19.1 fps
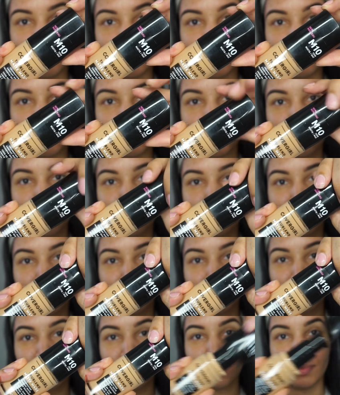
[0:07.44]
Matte
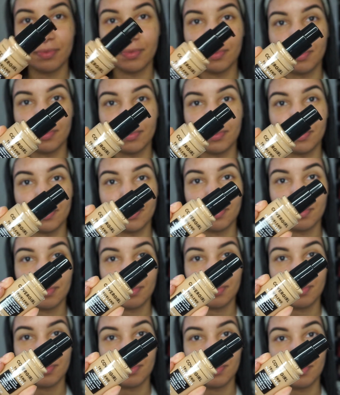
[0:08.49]
Made Foundation.
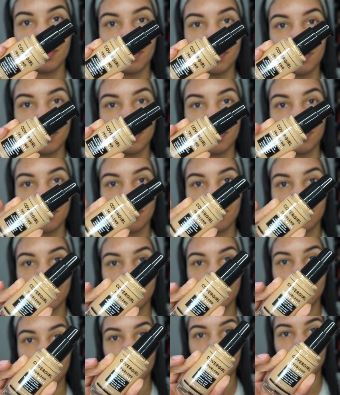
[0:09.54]
I picked this up
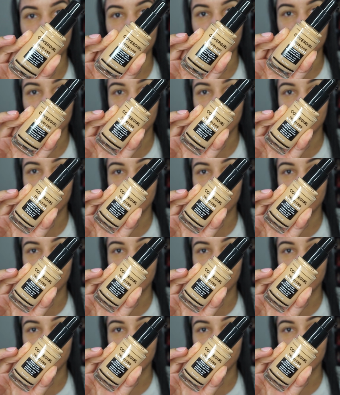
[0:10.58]
at Target.